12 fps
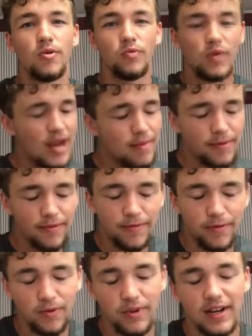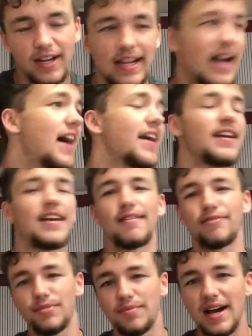right before God and
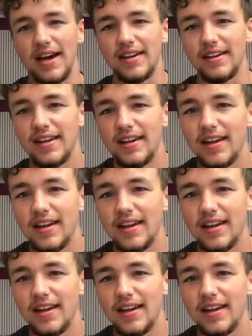everybody,